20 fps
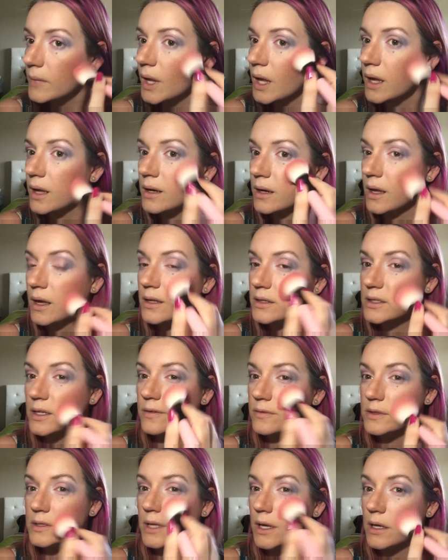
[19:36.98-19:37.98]
And as
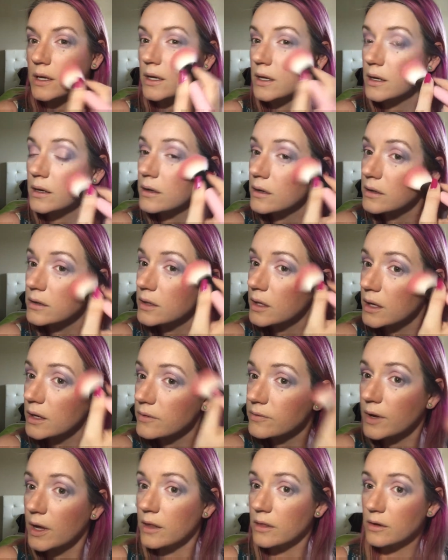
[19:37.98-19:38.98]
I've said in a lot
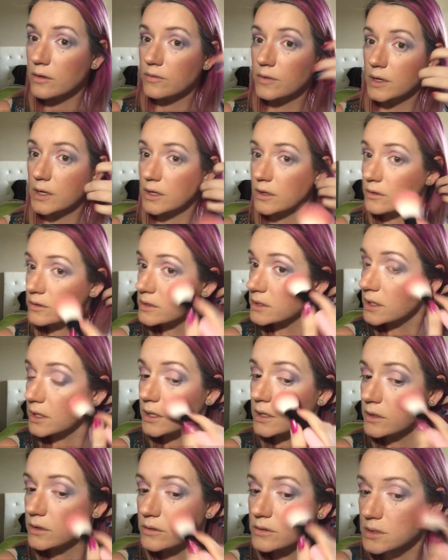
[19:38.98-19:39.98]
of other videos that I
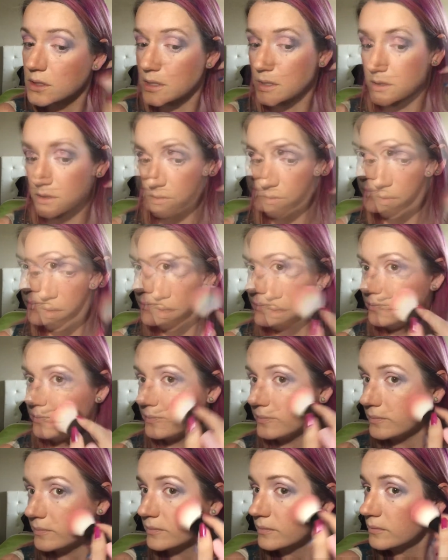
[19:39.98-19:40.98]
use this with,
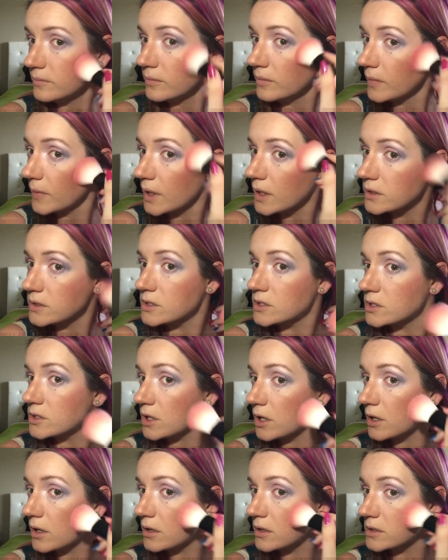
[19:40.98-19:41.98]

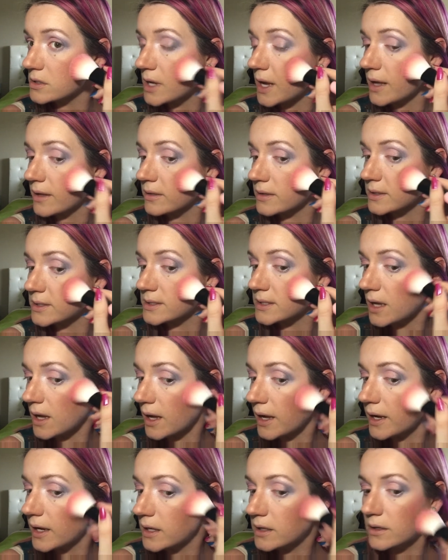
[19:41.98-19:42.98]
start at the
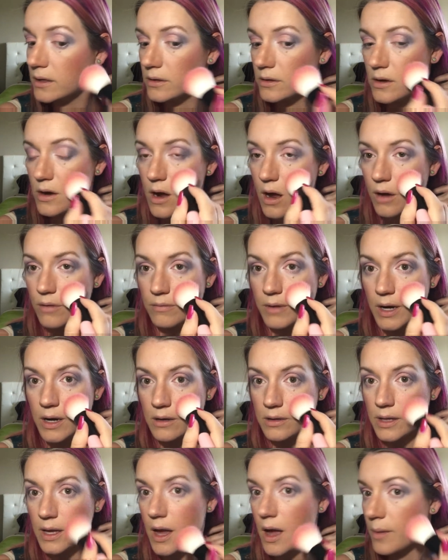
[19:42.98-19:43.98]
side, not right on
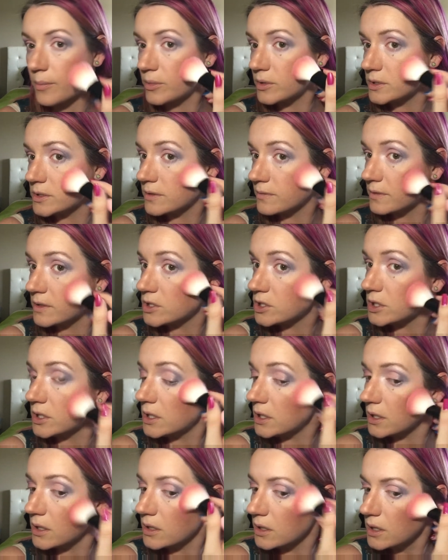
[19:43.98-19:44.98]
the apples of the
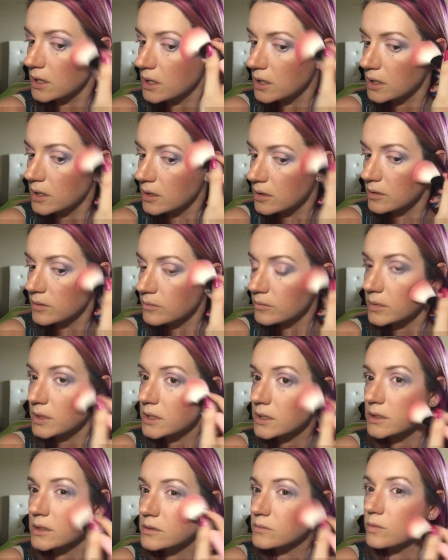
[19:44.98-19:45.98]
cheek,
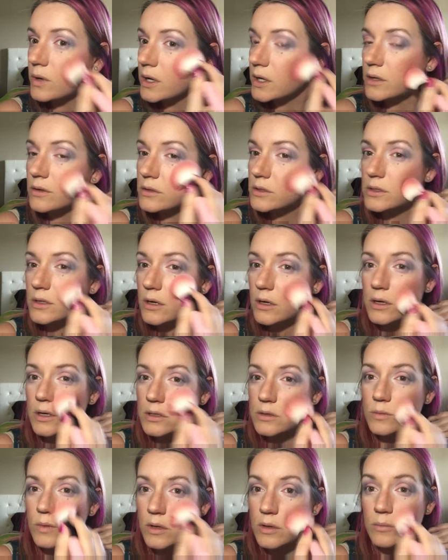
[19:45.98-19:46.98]
because where you start
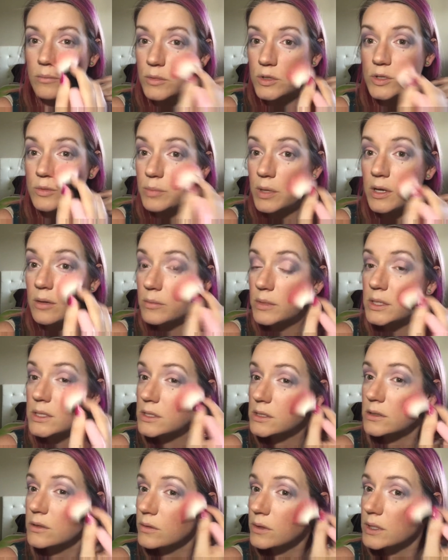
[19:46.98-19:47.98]
is where the most pigment
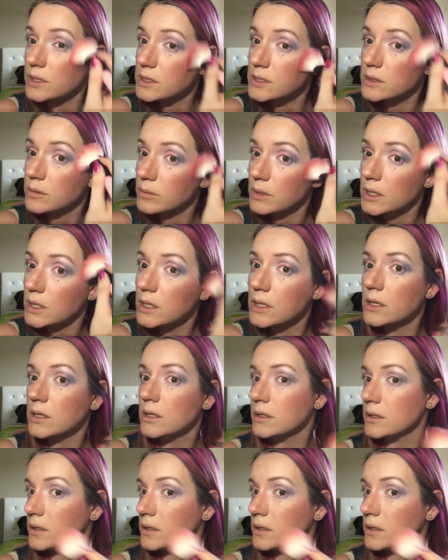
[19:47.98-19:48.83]
is going to be,